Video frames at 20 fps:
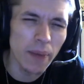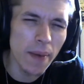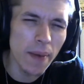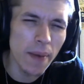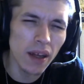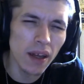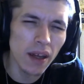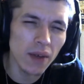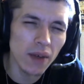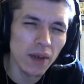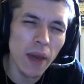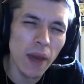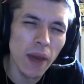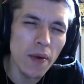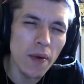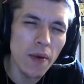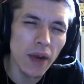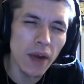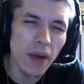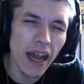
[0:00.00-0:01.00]
Like maybe
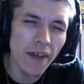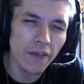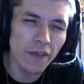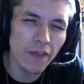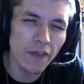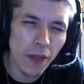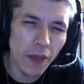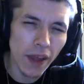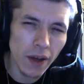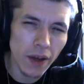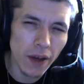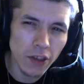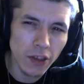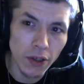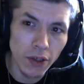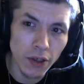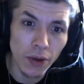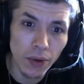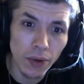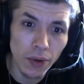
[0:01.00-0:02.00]
when I have nothing else to
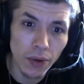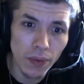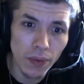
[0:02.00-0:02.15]
do,